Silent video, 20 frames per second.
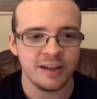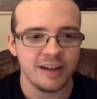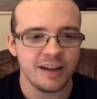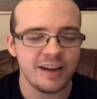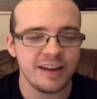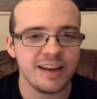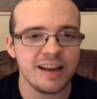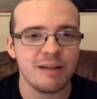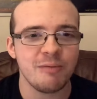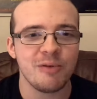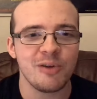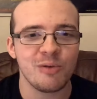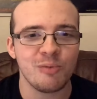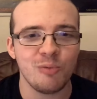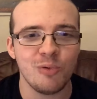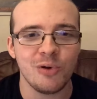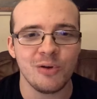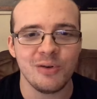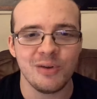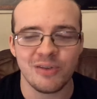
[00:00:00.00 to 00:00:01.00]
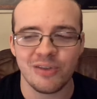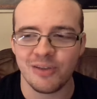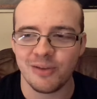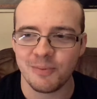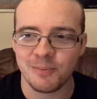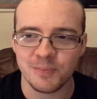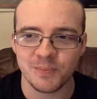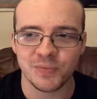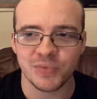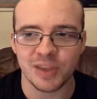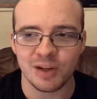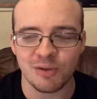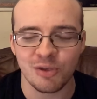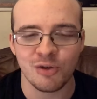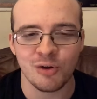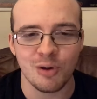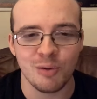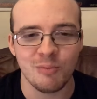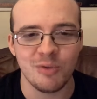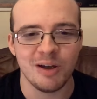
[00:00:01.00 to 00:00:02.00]
And there was one
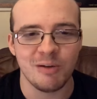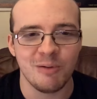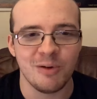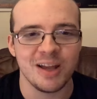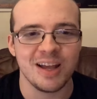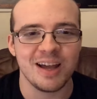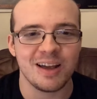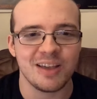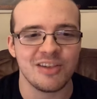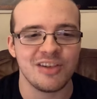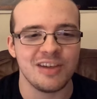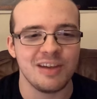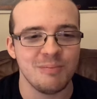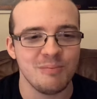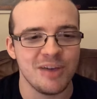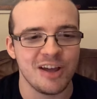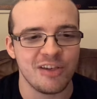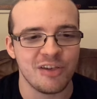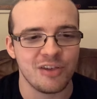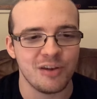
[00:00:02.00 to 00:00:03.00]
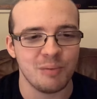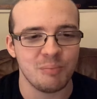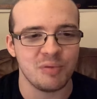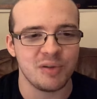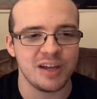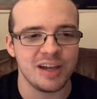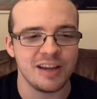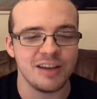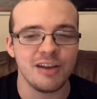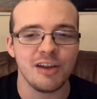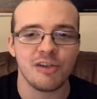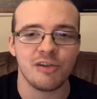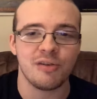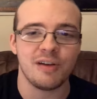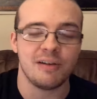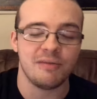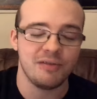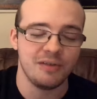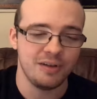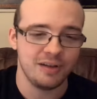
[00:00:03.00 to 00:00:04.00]
time where I actually messed up again, used
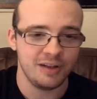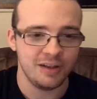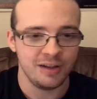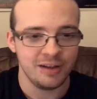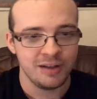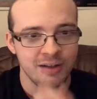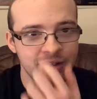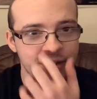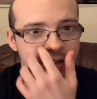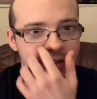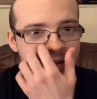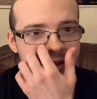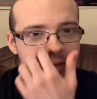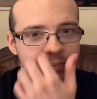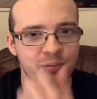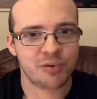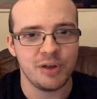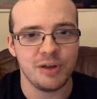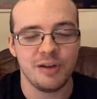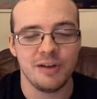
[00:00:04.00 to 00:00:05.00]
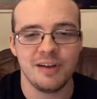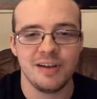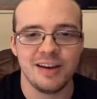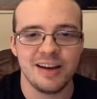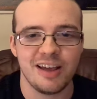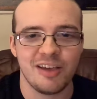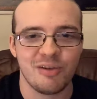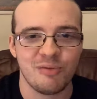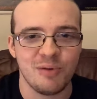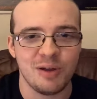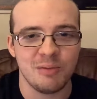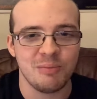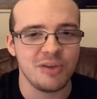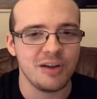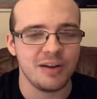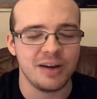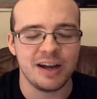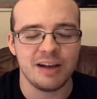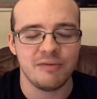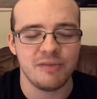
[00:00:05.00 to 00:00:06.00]
to have a computer in this room,
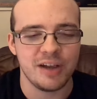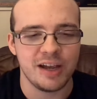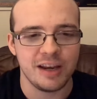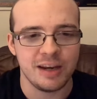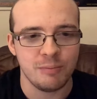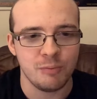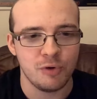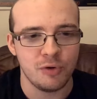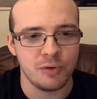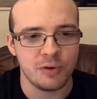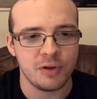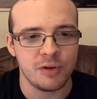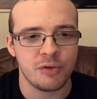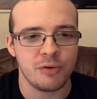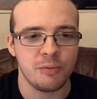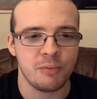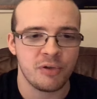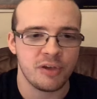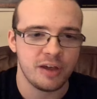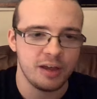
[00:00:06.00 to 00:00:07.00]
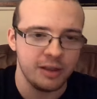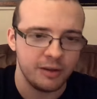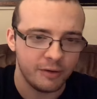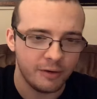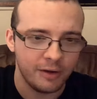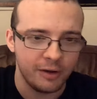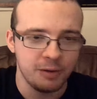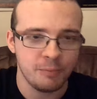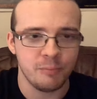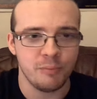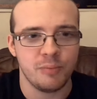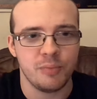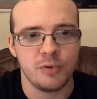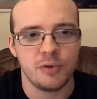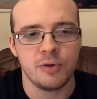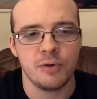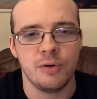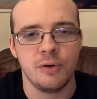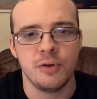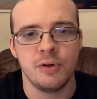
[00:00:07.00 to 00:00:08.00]
don't have it anymore, because obviously
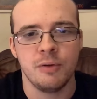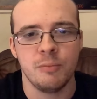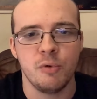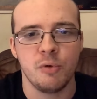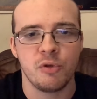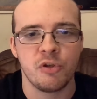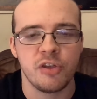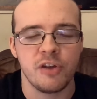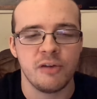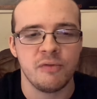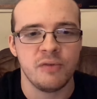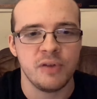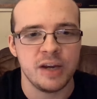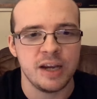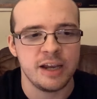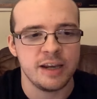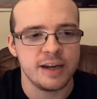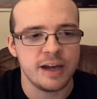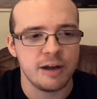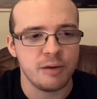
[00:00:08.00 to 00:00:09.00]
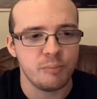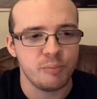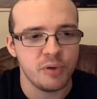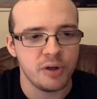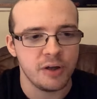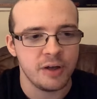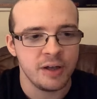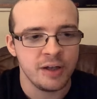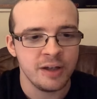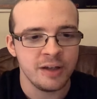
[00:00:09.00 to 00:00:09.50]
got a lot more stuff in here now, but